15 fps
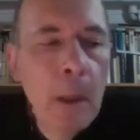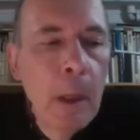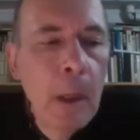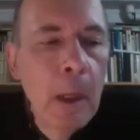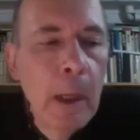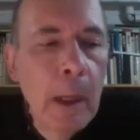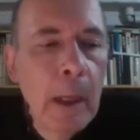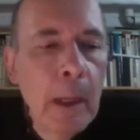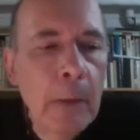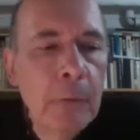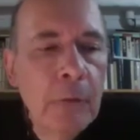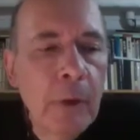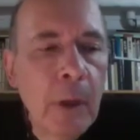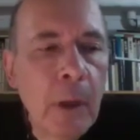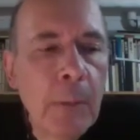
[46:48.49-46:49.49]
And
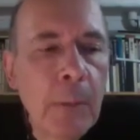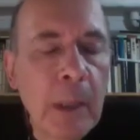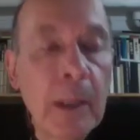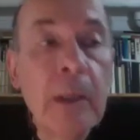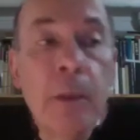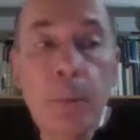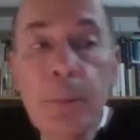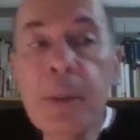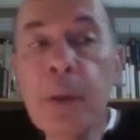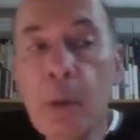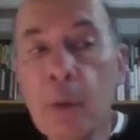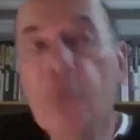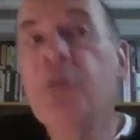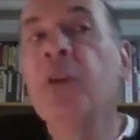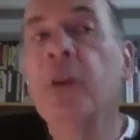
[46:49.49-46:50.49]
it
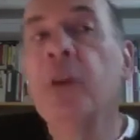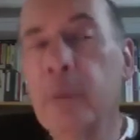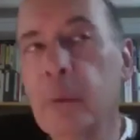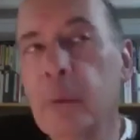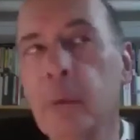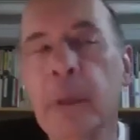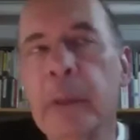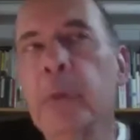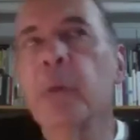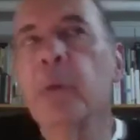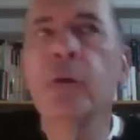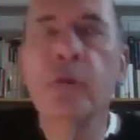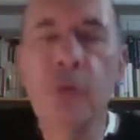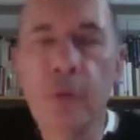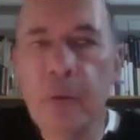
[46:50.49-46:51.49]
appears in the later
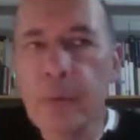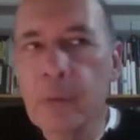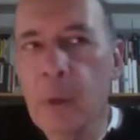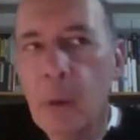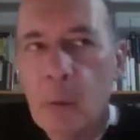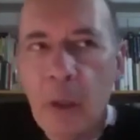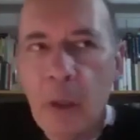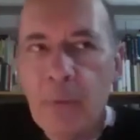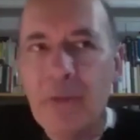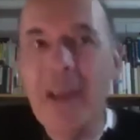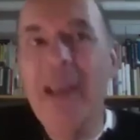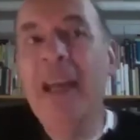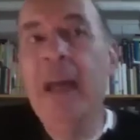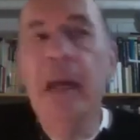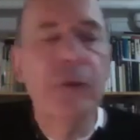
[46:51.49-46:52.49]
editions of Low Life
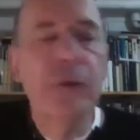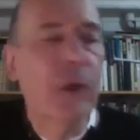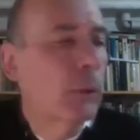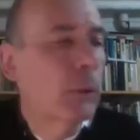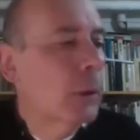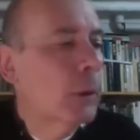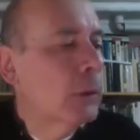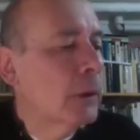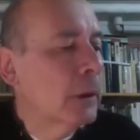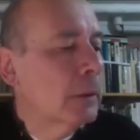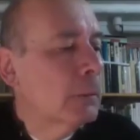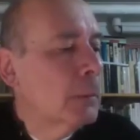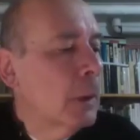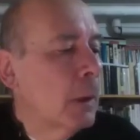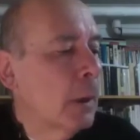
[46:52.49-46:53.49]
as I wrote it.
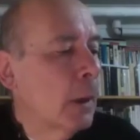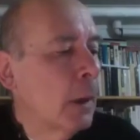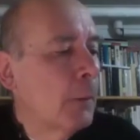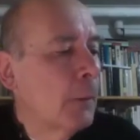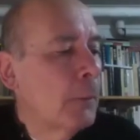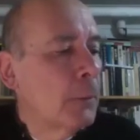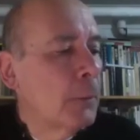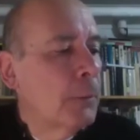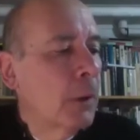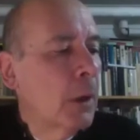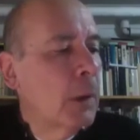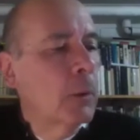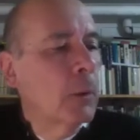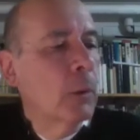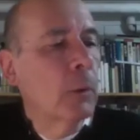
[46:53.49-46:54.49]
But
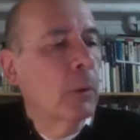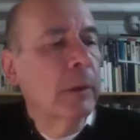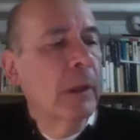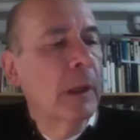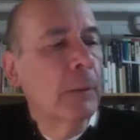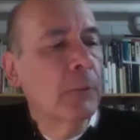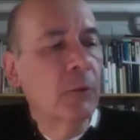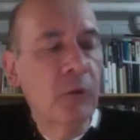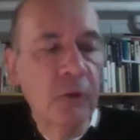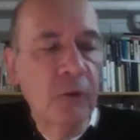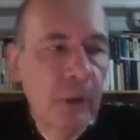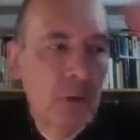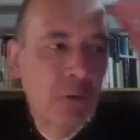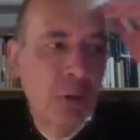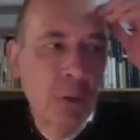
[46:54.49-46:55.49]
Barbara, when it came, she
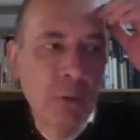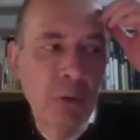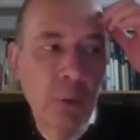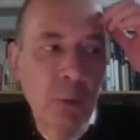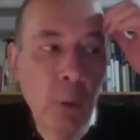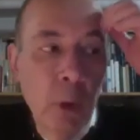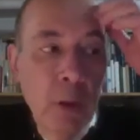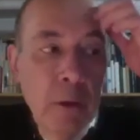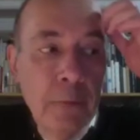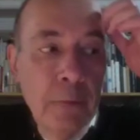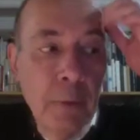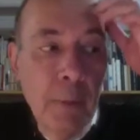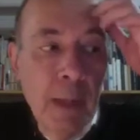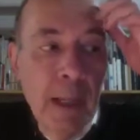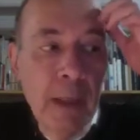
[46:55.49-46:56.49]
said she wanted it to
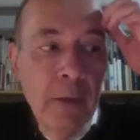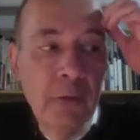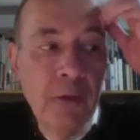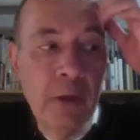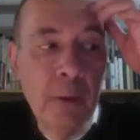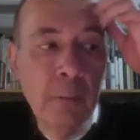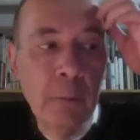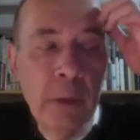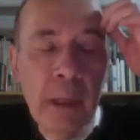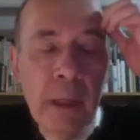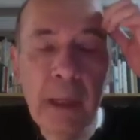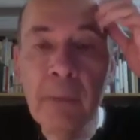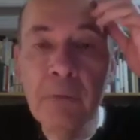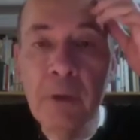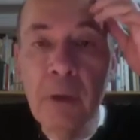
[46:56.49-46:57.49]
the magazine, but I
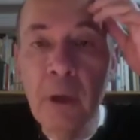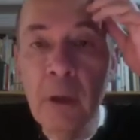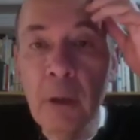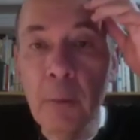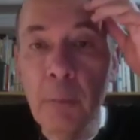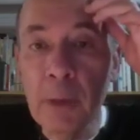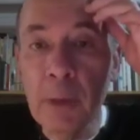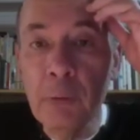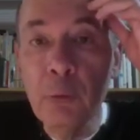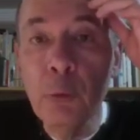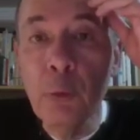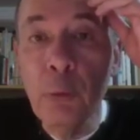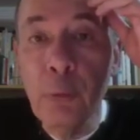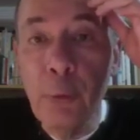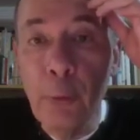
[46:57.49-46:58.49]
have to cut it by
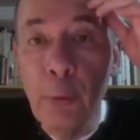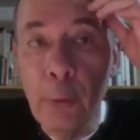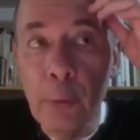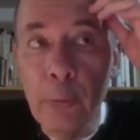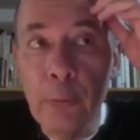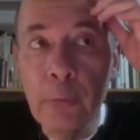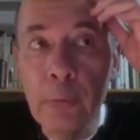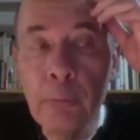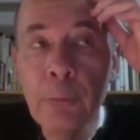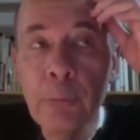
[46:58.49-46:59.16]
2/3.